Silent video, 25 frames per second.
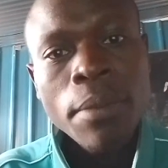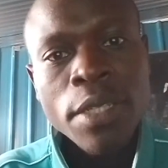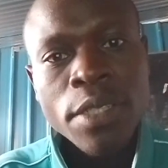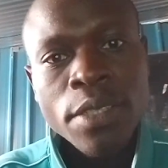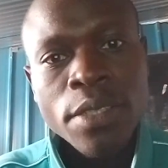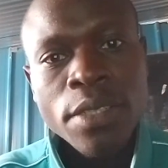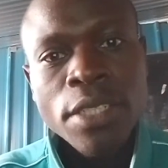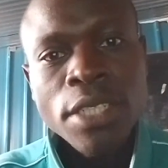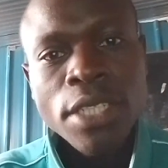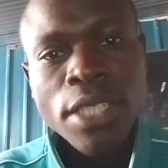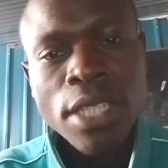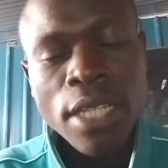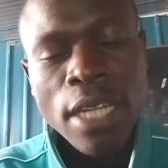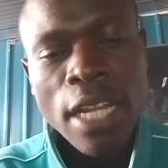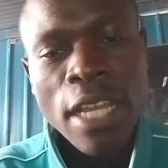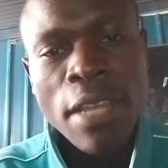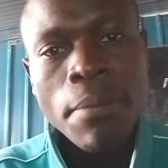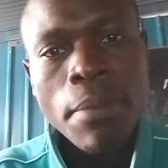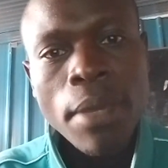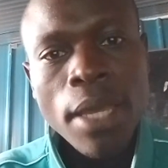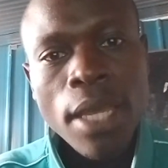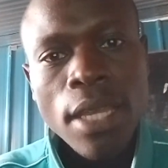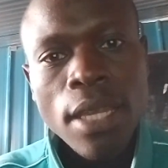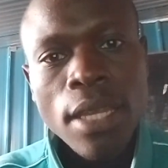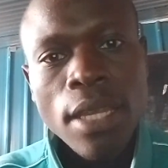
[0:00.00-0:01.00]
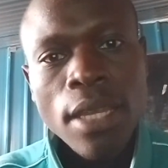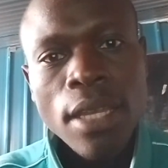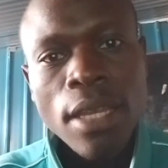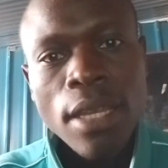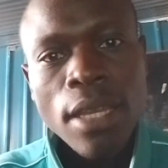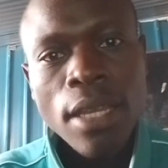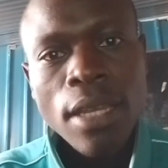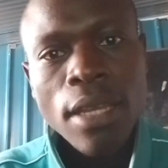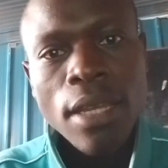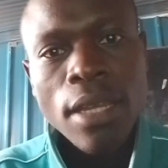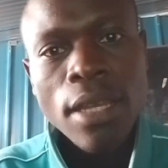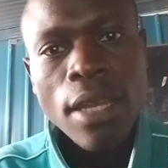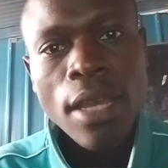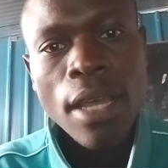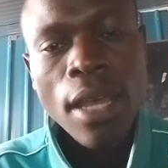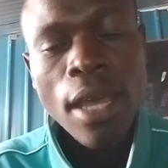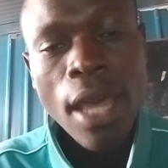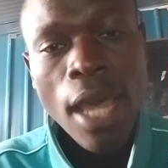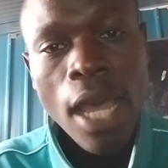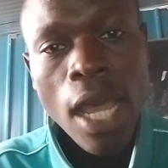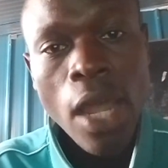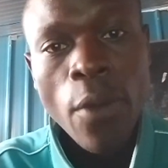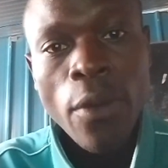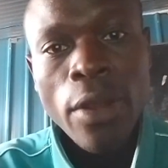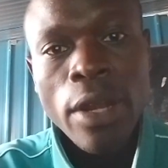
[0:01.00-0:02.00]
is Teacher Naibe.
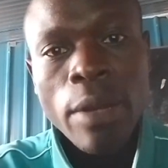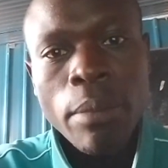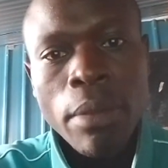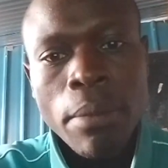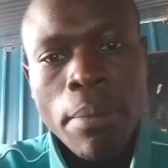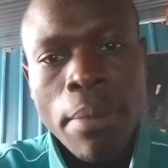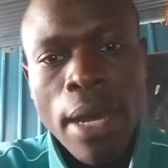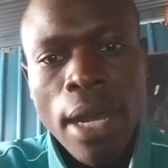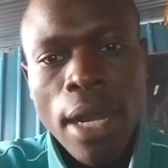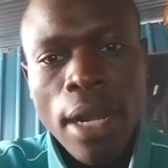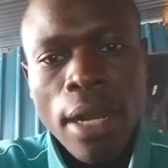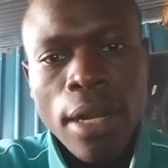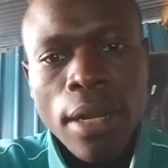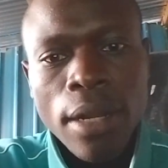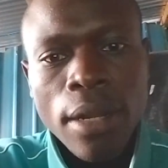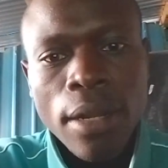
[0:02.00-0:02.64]
I will be back.